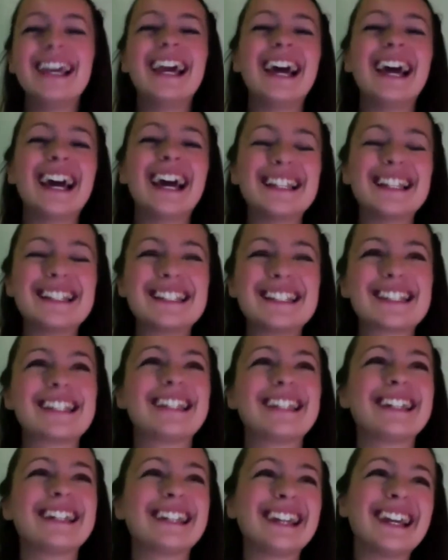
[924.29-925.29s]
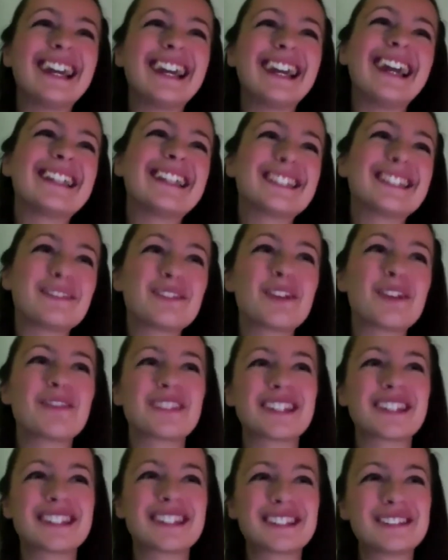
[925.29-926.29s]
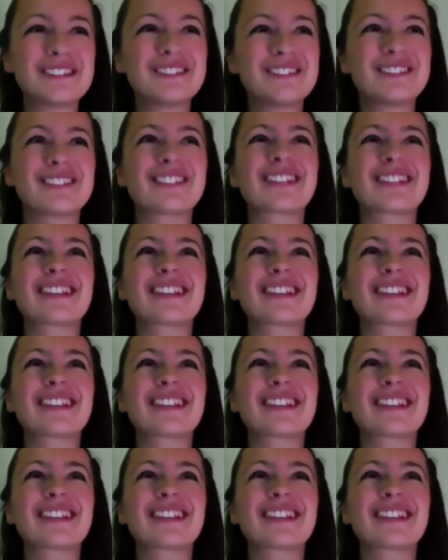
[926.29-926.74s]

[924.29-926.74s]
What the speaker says: And sometimes I still